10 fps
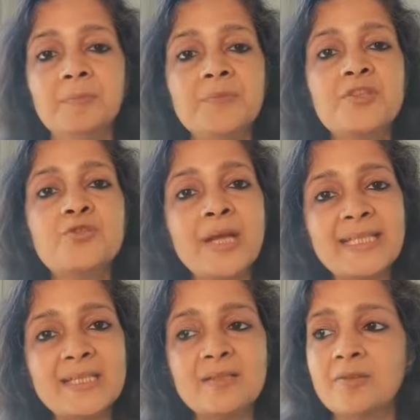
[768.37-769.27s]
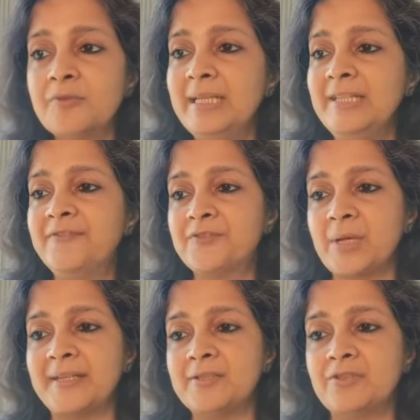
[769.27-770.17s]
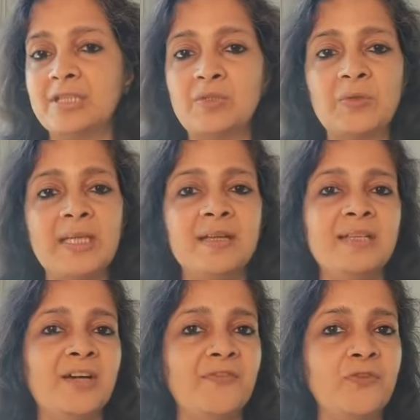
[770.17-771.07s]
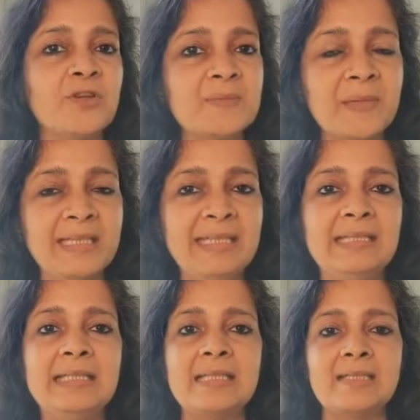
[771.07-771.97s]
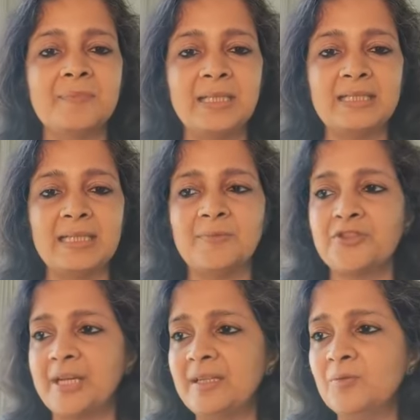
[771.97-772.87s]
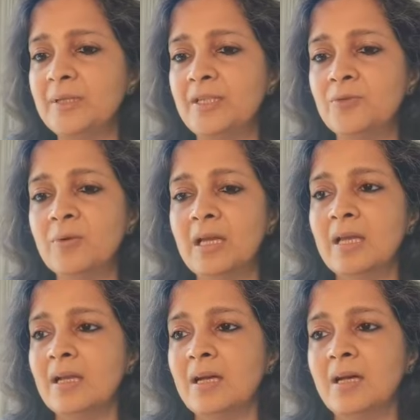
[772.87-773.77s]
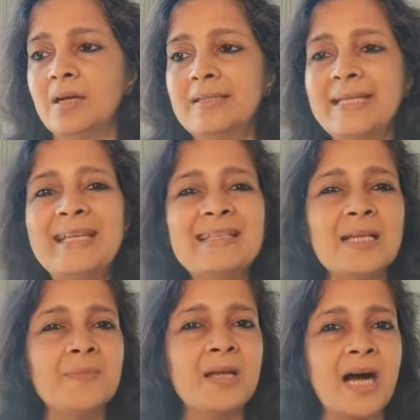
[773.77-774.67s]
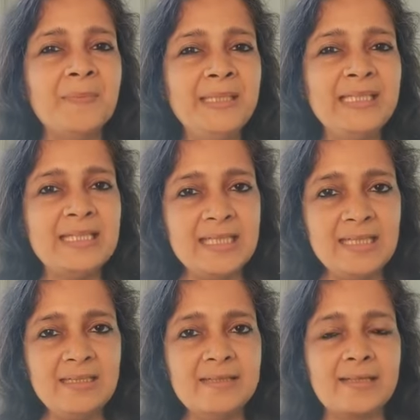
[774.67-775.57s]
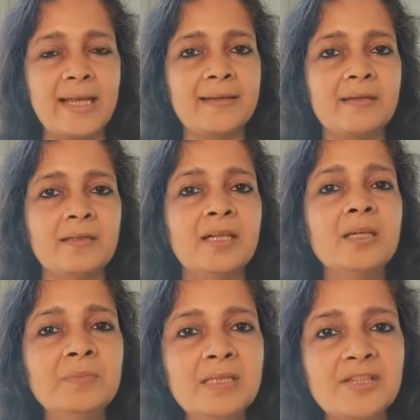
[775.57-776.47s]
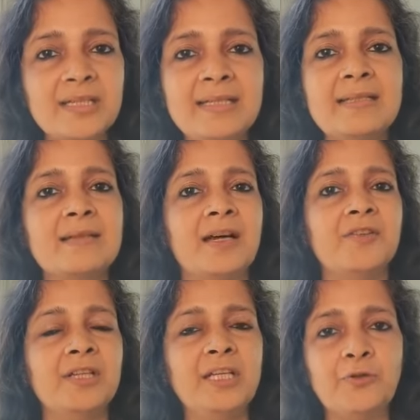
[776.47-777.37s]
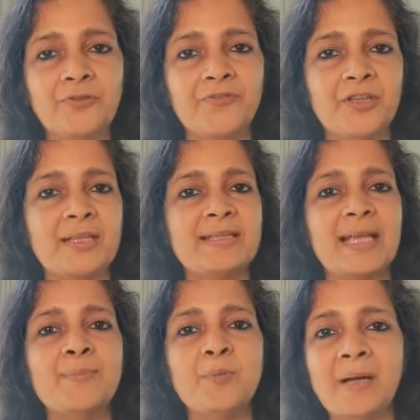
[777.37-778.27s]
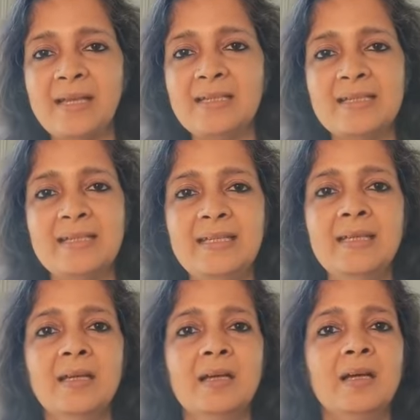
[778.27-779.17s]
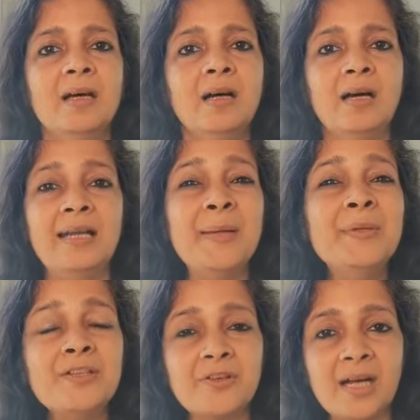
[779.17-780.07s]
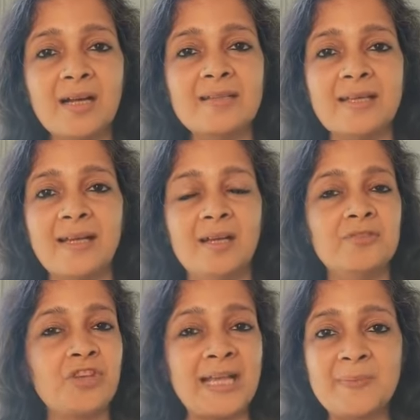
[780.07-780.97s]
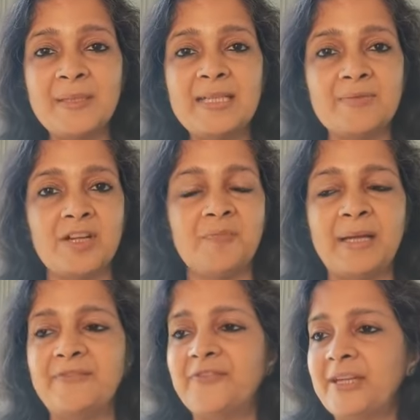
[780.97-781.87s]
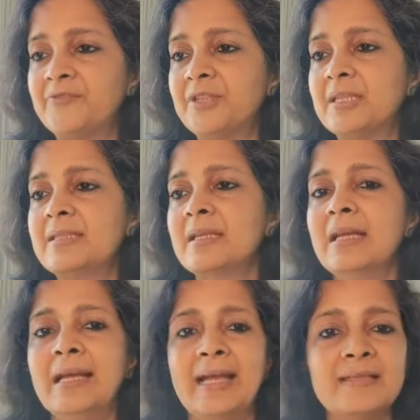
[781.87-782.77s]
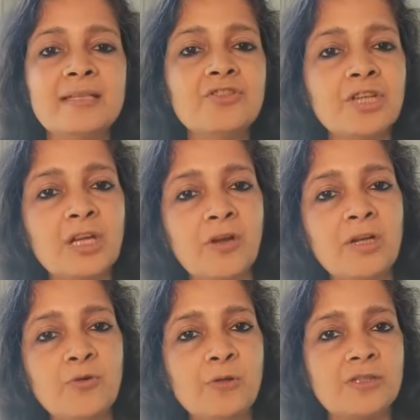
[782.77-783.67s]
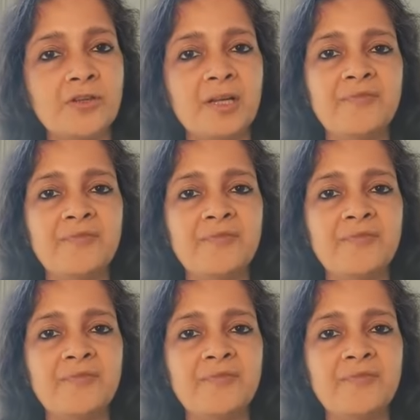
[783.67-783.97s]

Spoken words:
Stress relief strategies. So there are of course many. These are something that I'm sharing with you. Taking some calming teas like herbal teas are really good for this. Chamomile tea, lemongrass, jasmine is one of my favorites. Essential oil rolls on are